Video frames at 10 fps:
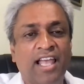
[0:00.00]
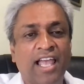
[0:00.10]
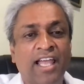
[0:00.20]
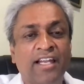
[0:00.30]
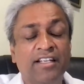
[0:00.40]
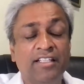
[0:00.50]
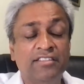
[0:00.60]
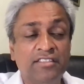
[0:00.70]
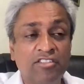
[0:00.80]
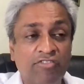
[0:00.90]
And
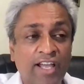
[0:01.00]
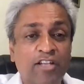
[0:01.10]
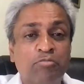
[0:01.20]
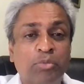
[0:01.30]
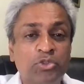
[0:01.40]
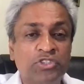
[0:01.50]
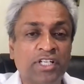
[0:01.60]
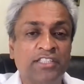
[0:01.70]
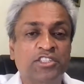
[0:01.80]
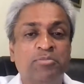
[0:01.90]
it's in fact pushed
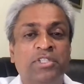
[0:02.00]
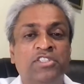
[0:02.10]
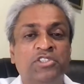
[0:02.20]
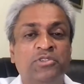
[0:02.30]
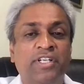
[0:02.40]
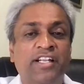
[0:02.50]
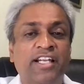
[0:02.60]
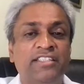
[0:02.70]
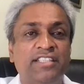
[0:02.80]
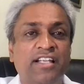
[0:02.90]
customers to
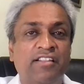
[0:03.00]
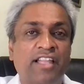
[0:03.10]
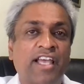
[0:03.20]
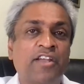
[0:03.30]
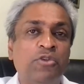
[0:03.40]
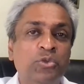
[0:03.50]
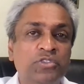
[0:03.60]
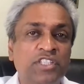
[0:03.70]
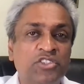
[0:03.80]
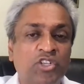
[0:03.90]
increasing their
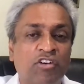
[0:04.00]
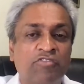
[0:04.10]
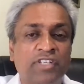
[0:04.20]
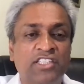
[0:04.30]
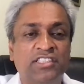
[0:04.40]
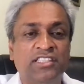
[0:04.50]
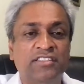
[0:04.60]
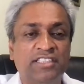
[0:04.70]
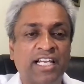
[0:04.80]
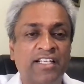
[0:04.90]
usage of digital
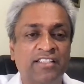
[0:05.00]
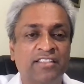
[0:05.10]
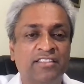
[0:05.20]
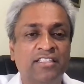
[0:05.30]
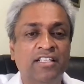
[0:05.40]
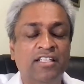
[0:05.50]
channels